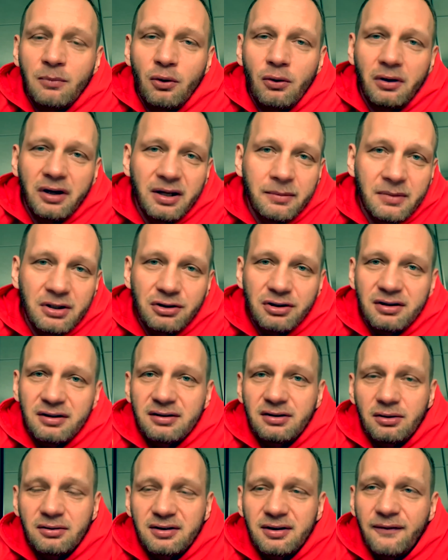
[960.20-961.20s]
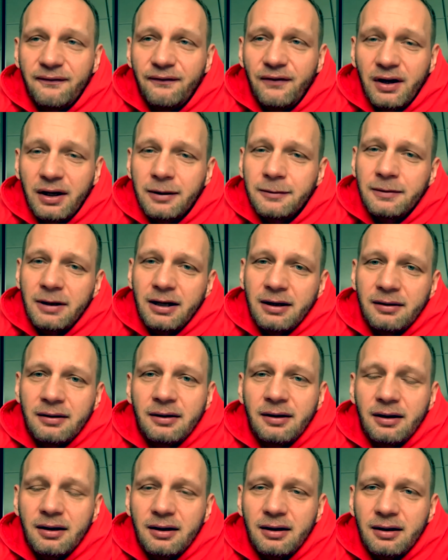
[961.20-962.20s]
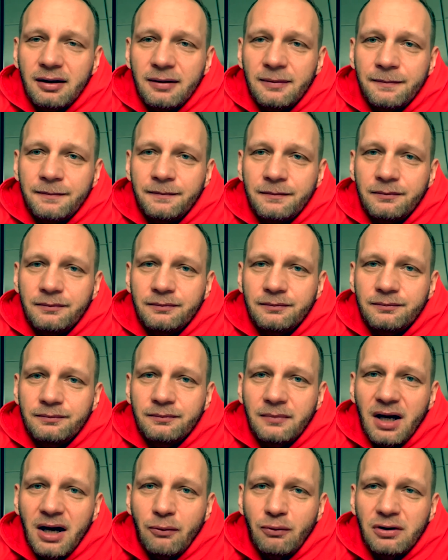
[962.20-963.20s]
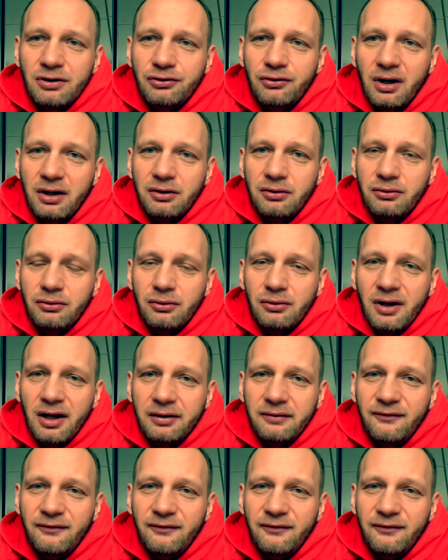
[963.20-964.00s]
images or something, then I will try to do that.